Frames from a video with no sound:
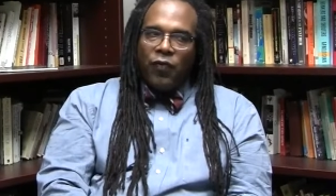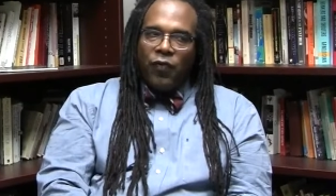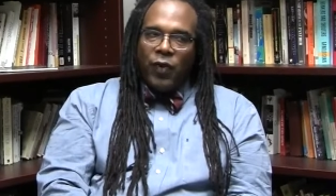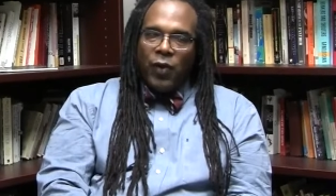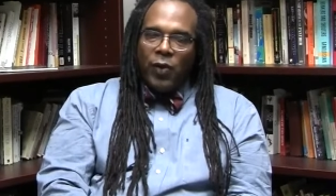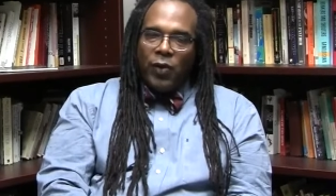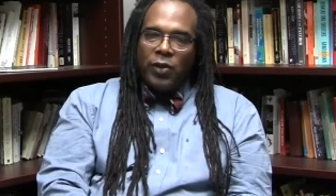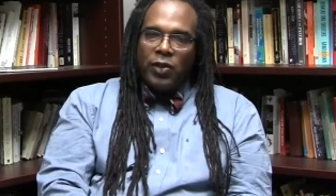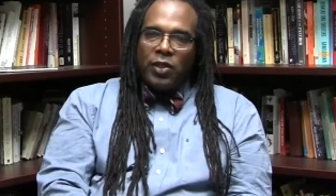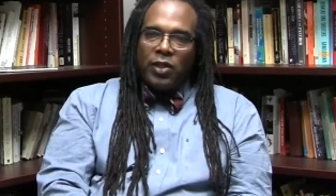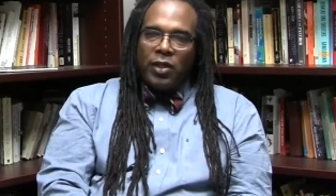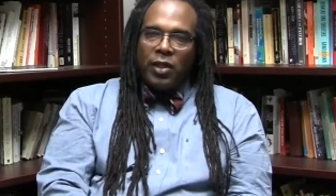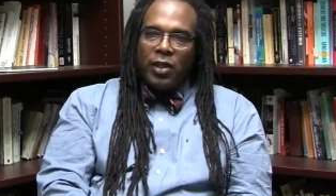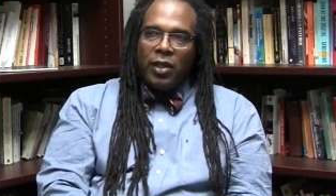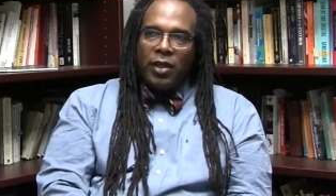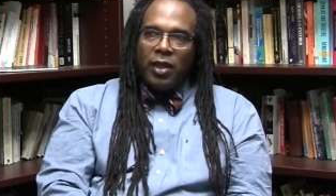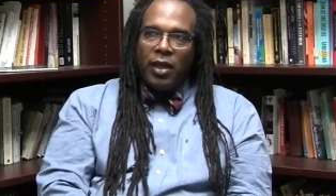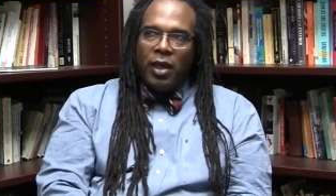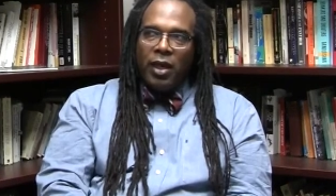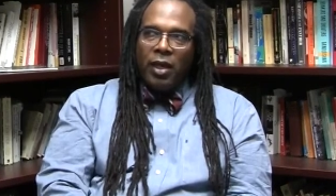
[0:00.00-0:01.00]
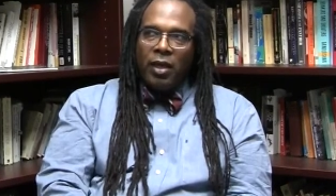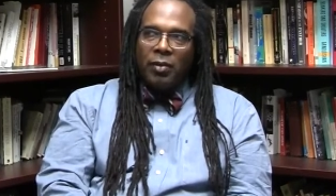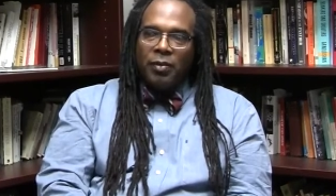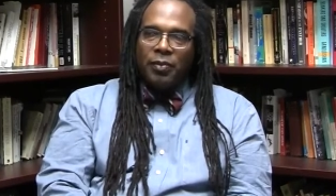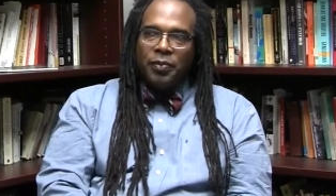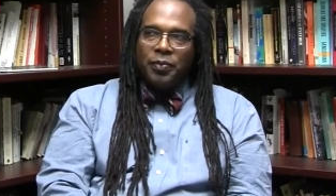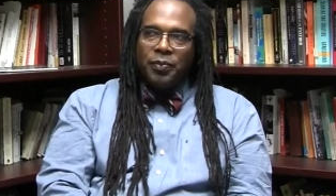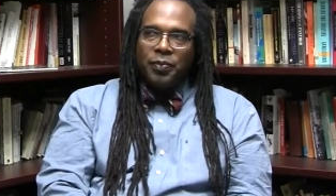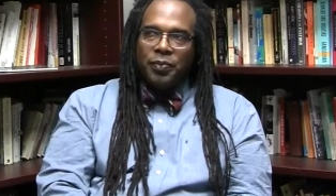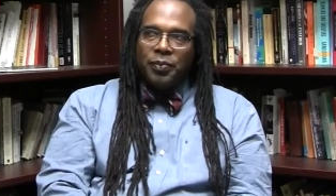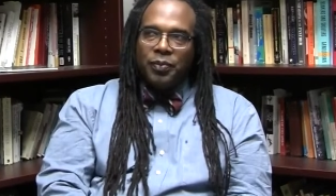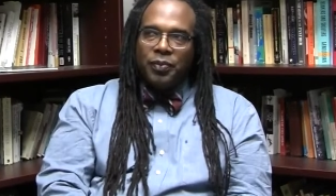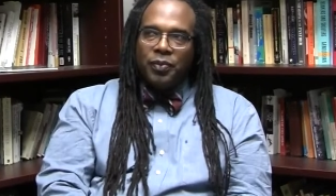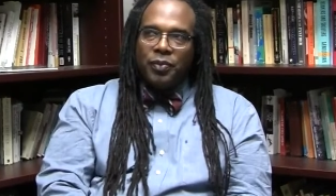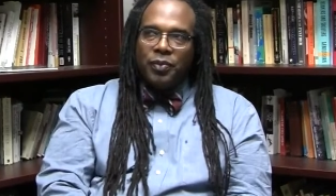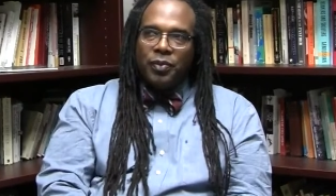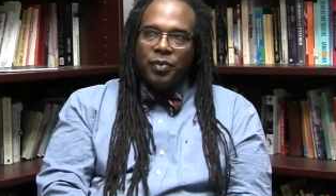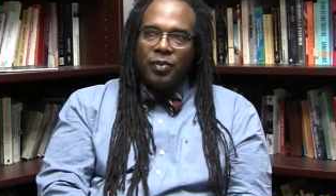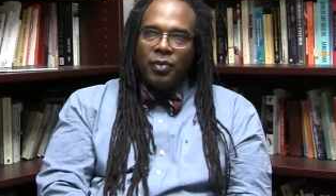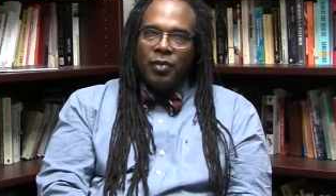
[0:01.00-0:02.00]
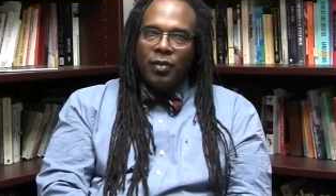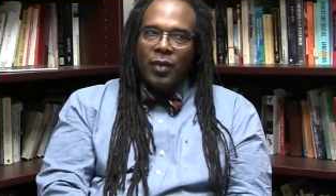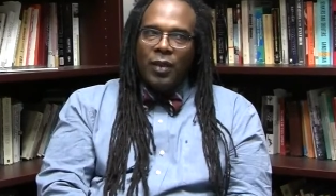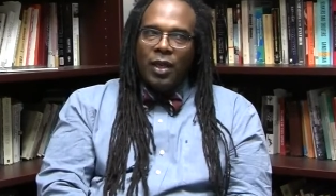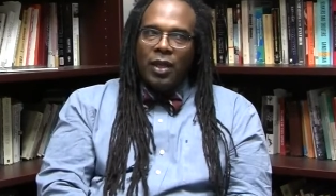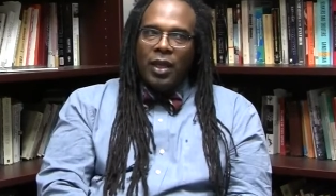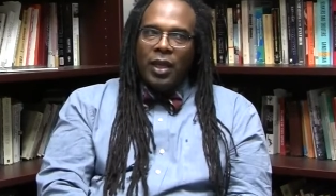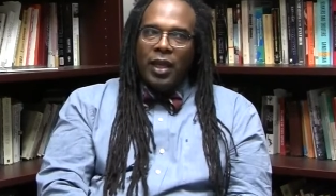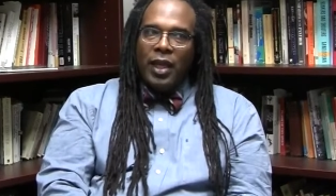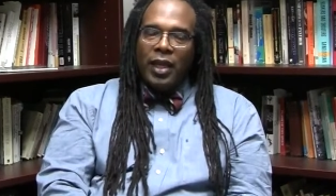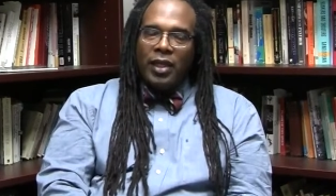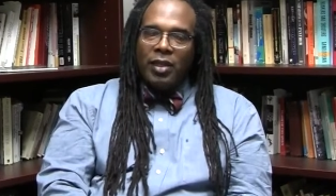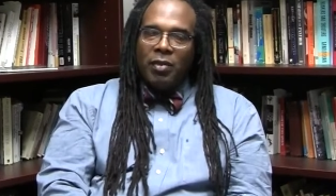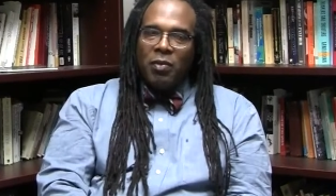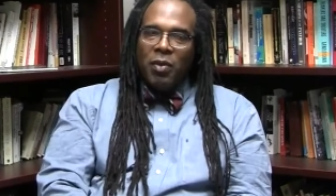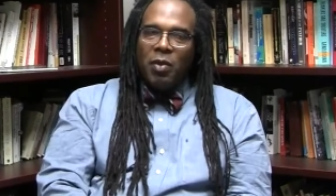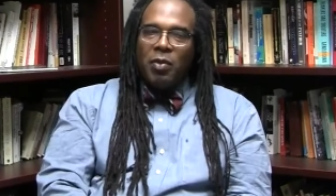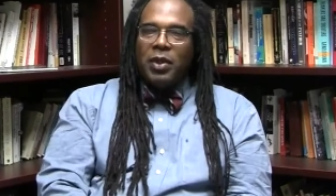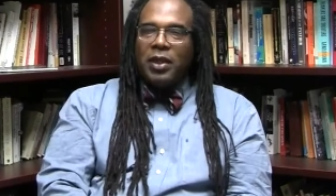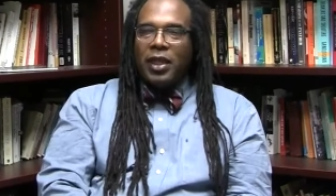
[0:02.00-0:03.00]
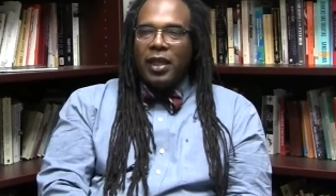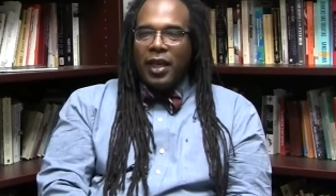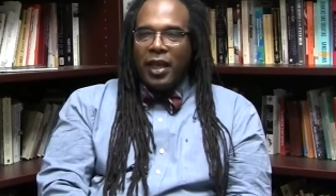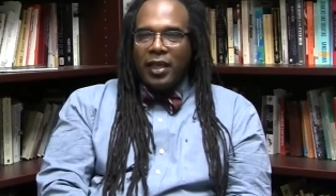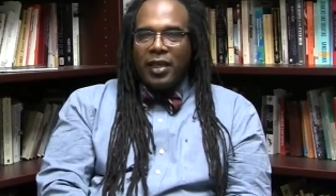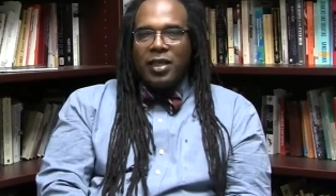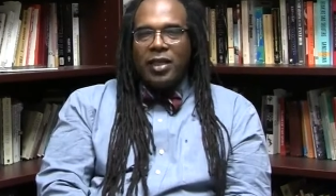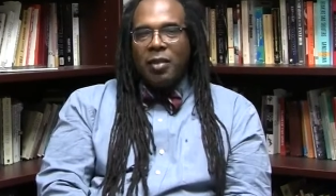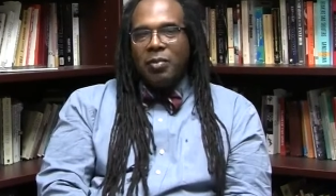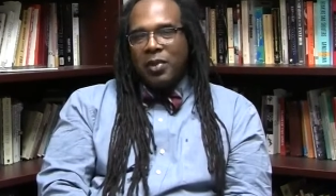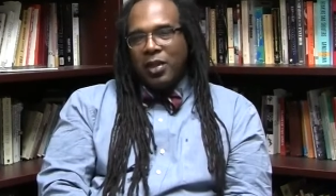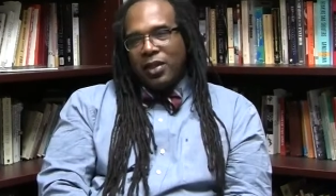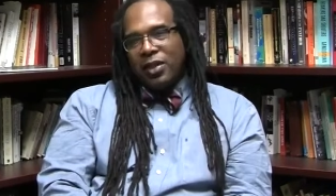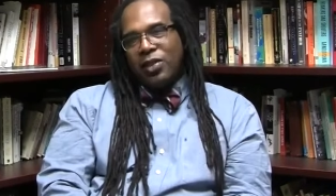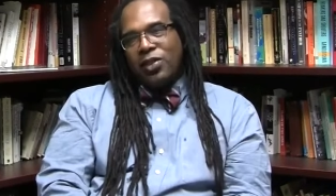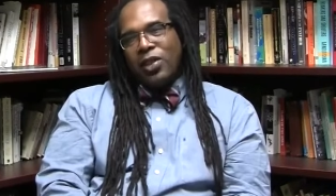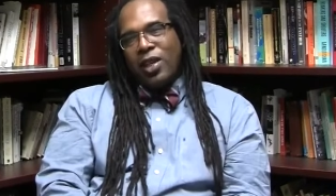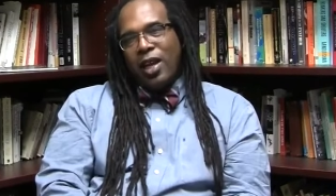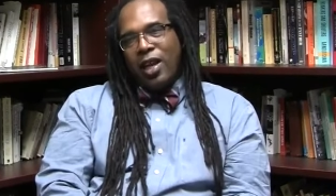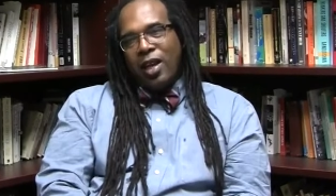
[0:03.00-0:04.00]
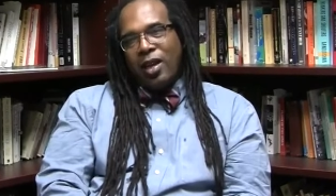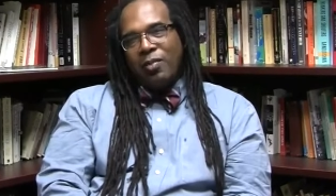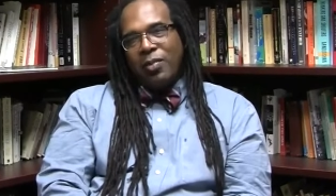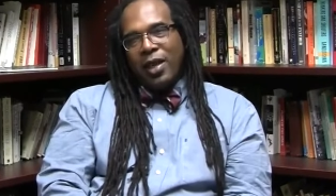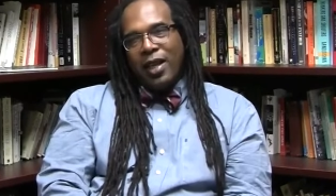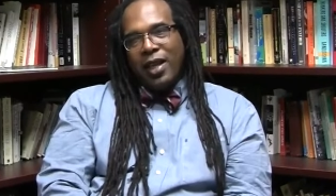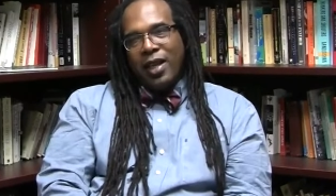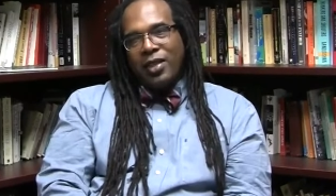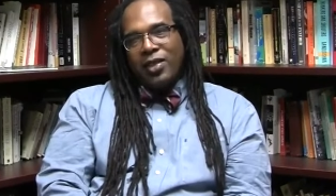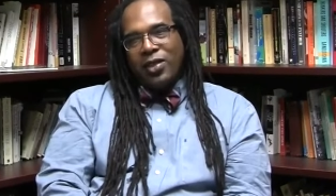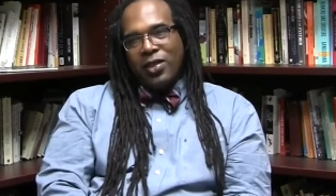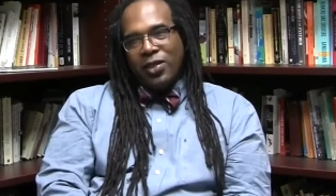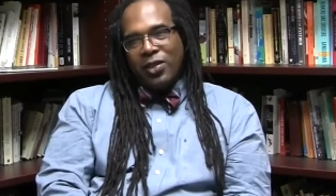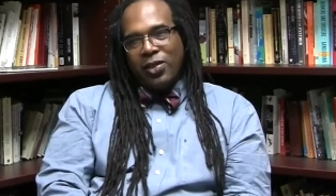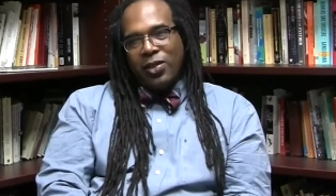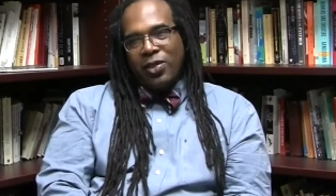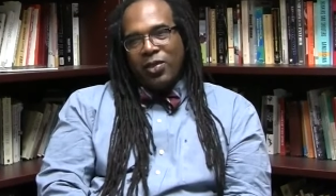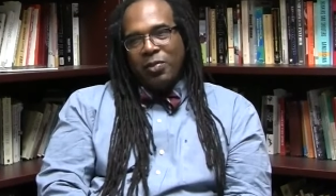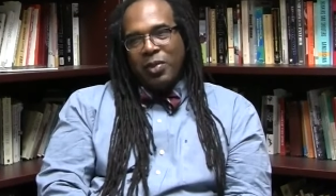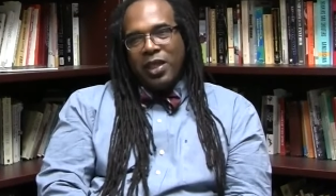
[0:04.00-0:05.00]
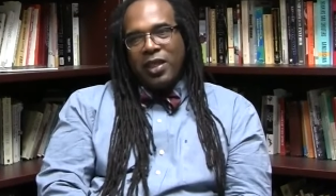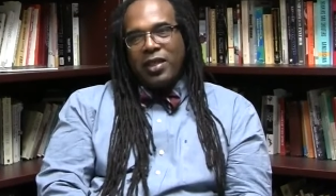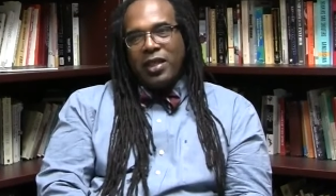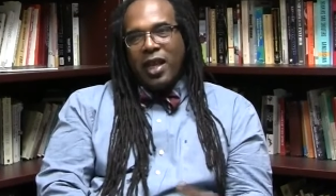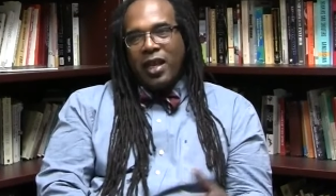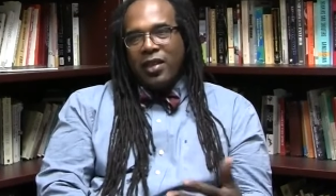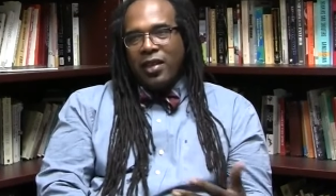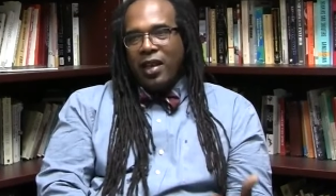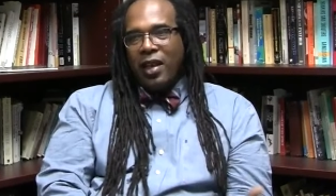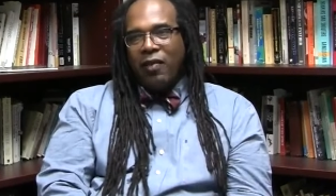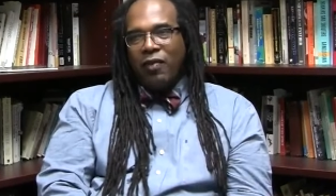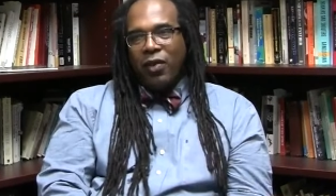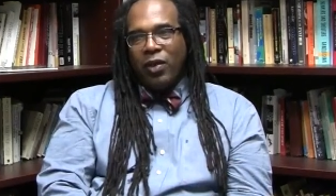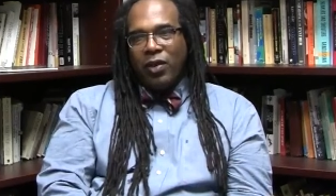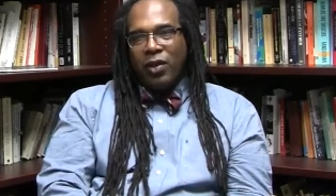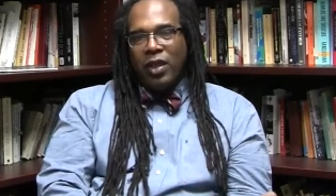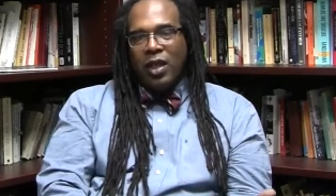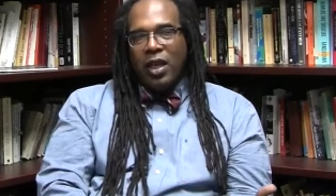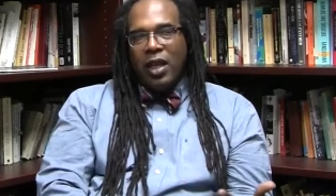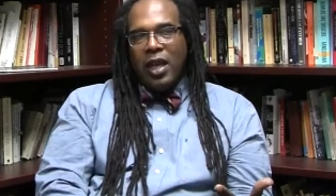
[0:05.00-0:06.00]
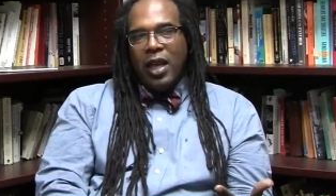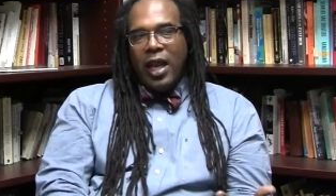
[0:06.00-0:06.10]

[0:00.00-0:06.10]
first, um, at the moment that I accepted the job at S L U, because I'd never,